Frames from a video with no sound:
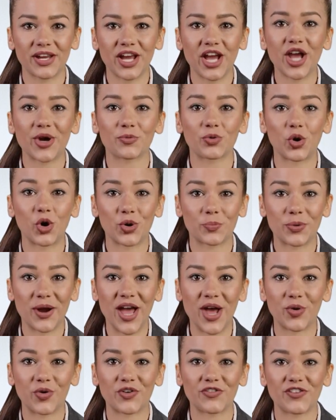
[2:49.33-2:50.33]
A more
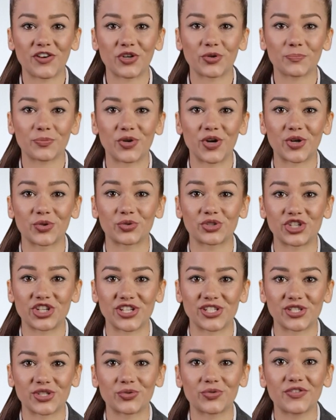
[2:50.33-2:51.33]
powerful approach
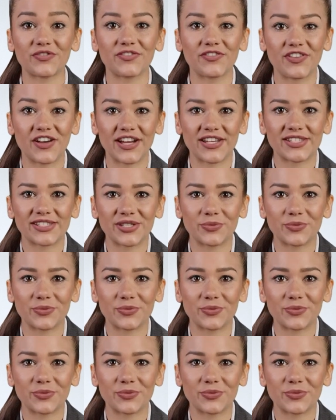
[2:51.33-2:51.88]
is to rephrase